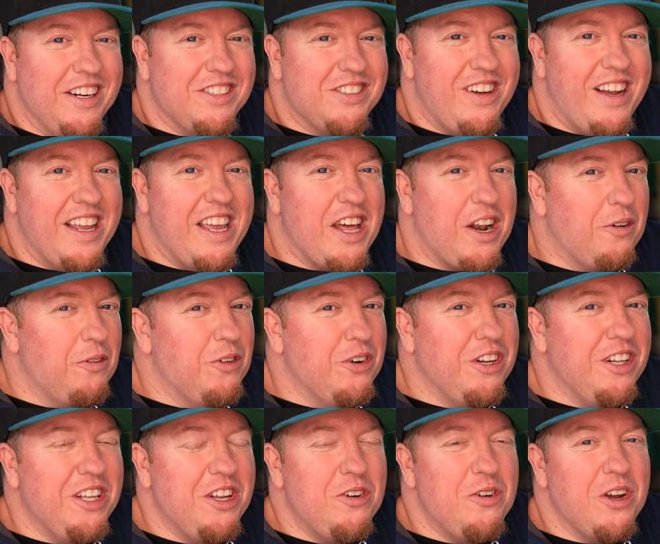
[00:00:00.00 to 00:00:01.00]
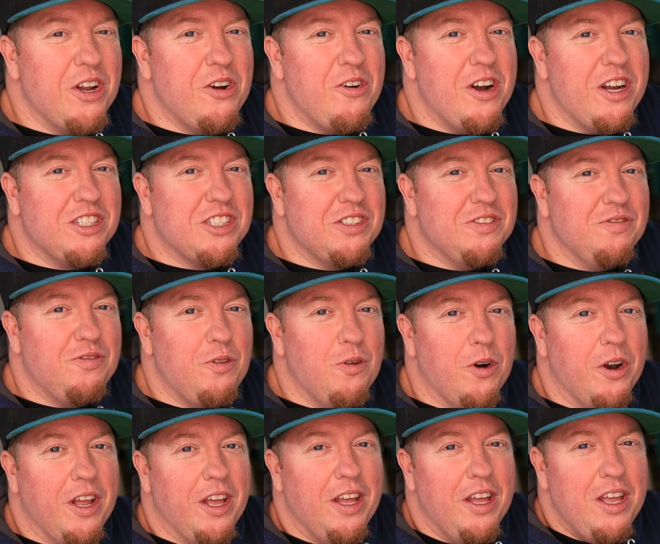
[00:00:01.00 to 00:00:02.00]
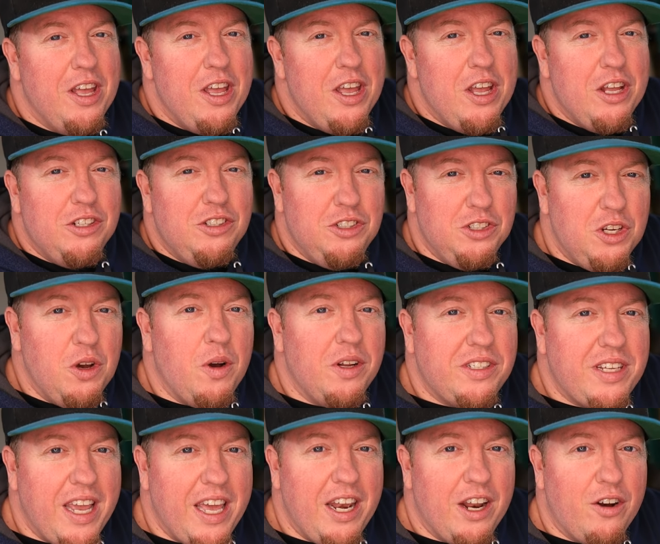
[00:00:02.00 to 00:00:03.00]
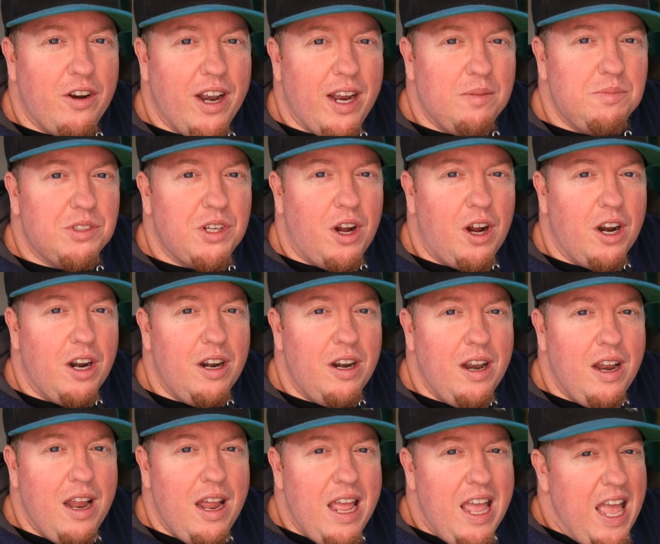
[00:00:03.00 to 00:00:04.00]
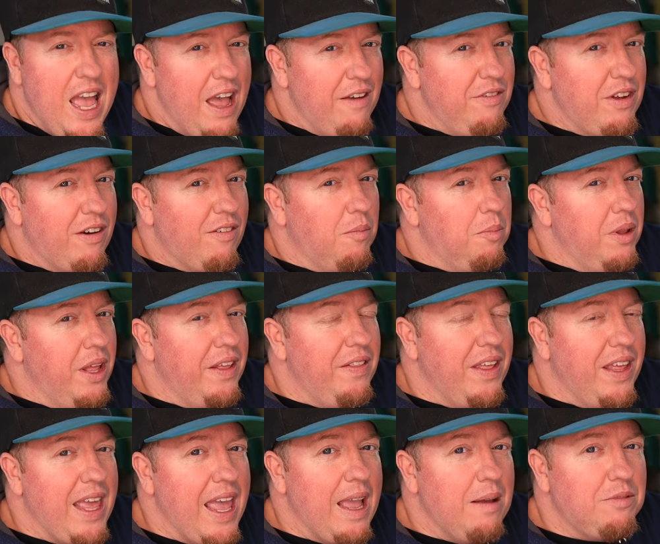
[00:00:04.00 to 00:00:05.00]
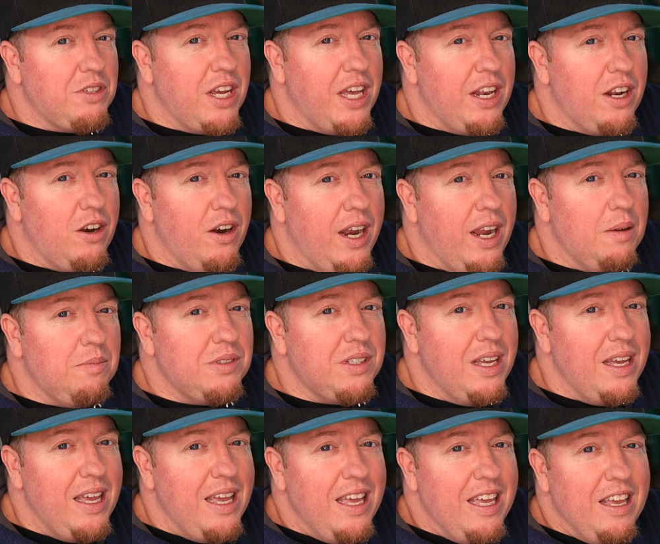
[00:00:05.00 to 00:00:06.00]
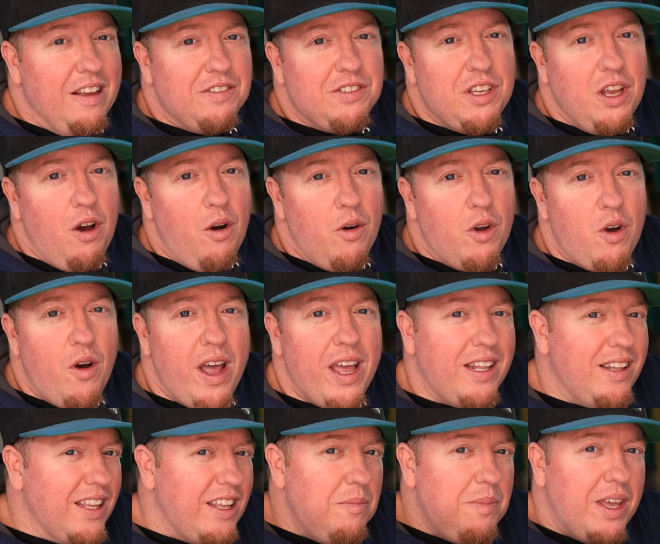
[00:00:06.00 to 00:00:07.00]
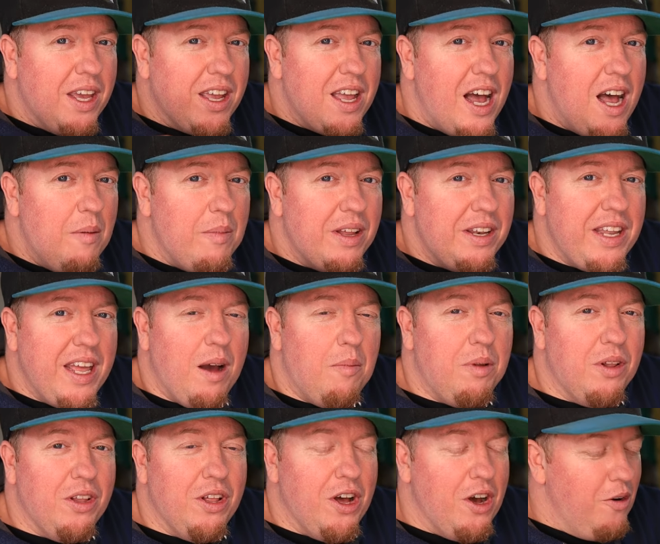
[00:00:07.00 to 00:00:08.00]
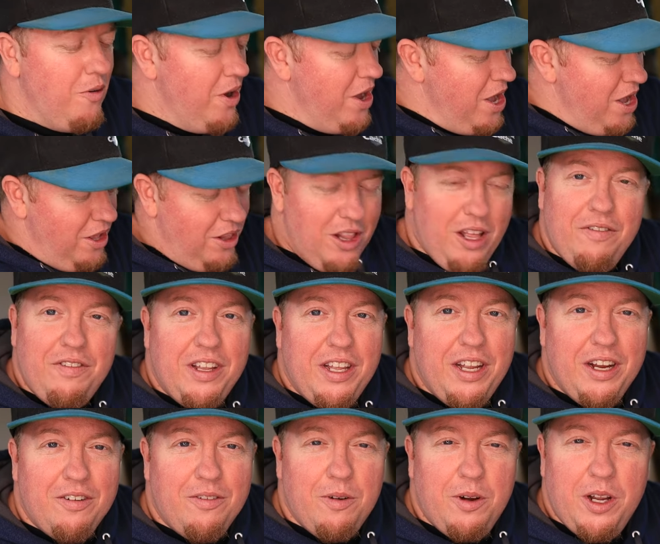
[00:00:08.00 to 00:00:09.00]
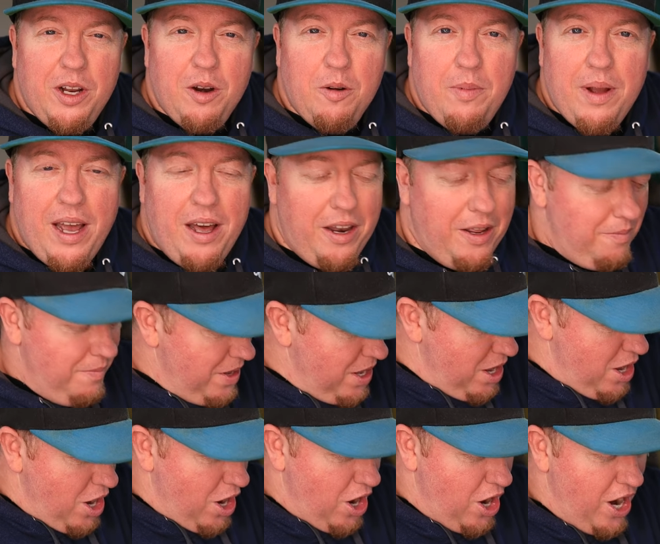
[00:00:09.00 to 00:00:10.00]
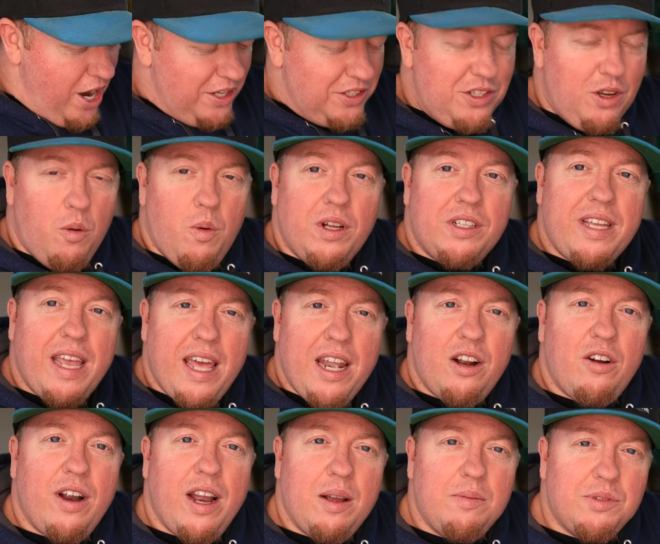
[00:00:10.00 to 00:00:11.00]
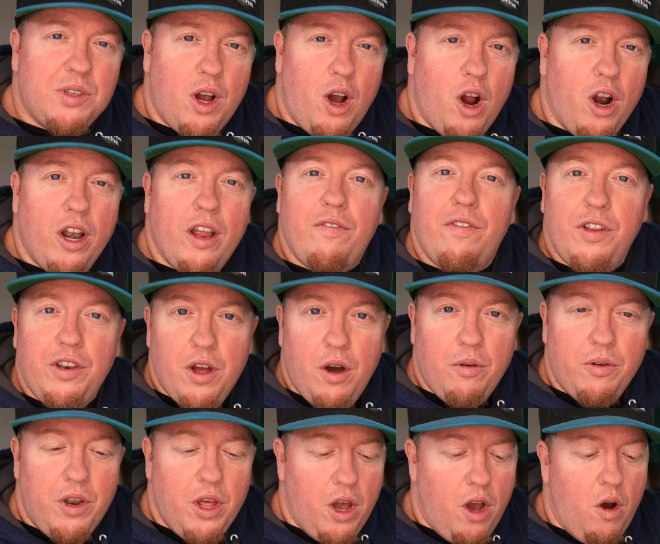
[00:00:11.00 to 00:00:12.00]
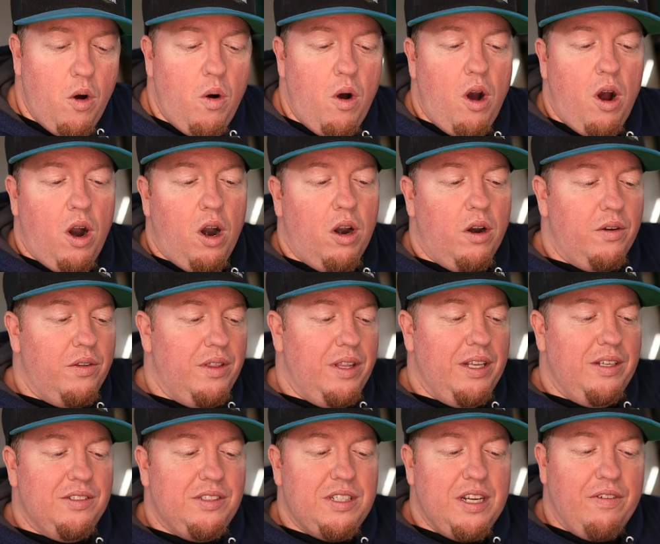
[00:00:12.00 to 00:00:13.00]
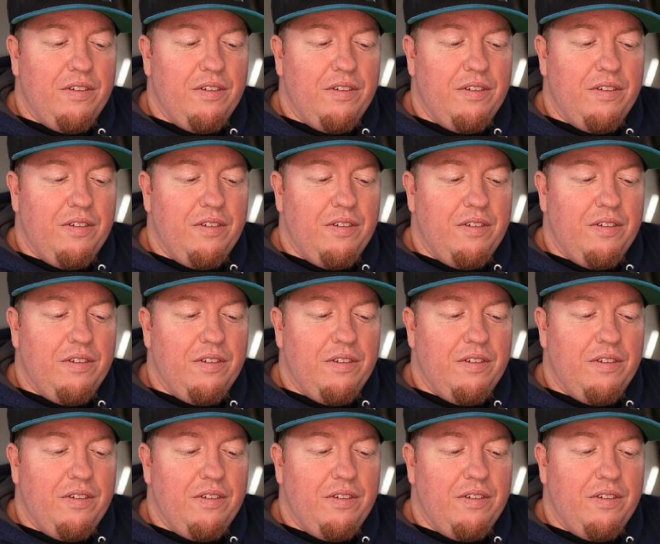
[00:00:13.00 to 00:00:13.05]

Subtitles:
right, so I got a really quick question for you. Do you know what tanagrams are? Have you ever played the game Tanagrams? If so, go ahead and leave me a comment down below. Love to hear about it. All right, so what tanagrams are, if you don't know, are these